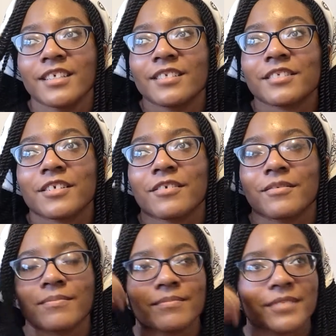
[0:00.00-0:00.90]
So,
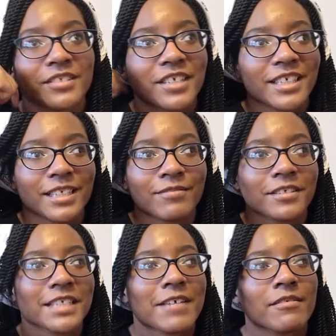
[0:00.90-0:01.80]
I'm going to try to get the
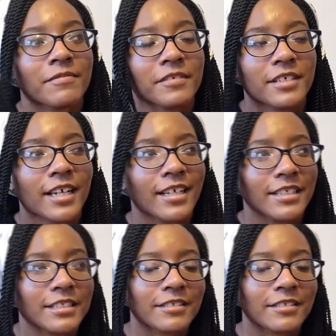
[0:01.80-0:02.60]
first, I hope, for you guys.